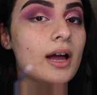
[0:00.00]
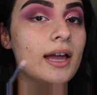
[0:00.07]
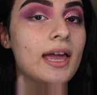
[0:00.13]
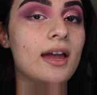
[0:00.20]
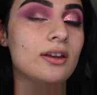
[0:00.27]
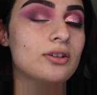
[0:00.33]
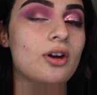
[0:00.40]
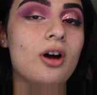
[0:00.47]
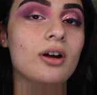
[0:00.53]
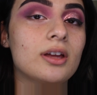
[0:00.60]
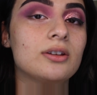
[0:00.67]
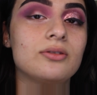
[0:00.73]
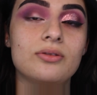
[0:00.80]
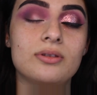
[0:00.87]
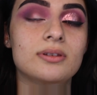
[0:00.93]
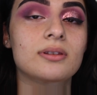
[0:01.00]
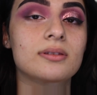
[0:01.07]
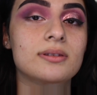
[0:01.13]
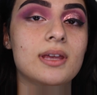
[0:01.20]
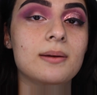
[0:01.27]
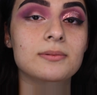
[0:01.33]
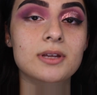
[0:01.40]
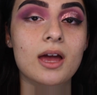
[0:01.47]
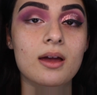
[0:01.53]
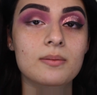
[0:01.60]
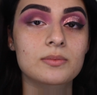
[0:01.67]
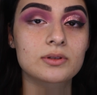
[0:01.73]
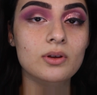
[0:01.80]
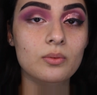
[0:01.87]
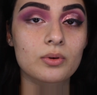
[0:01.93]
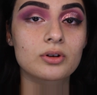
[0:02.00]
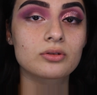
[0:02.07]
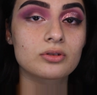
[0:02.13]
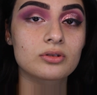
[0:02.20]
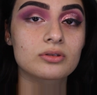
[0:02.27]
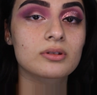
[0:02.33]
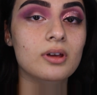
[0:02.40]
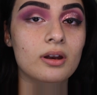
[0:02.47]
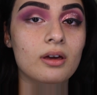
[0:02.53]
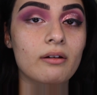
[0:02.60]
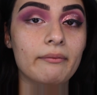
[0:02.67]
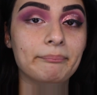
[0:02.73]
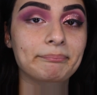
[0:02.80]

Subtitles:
I can't talk and do this at the same time, so we're just gonna